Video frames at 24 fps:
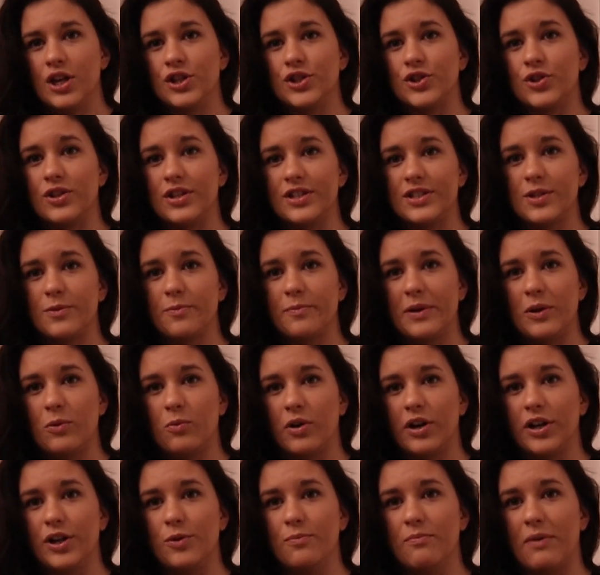So this will be
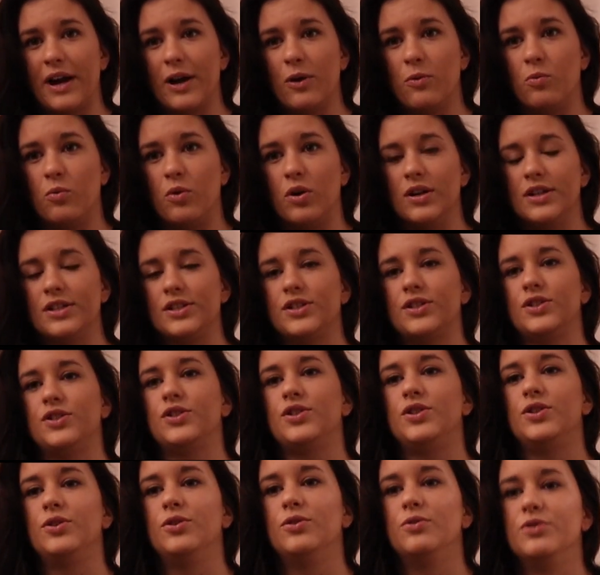where you might want
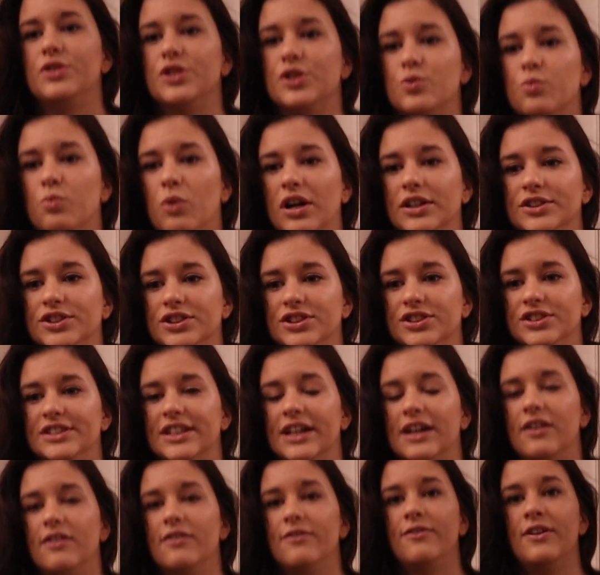to just watch
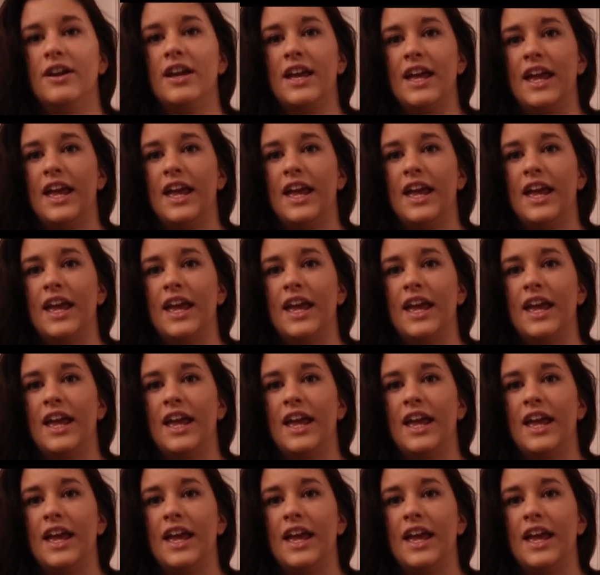yourself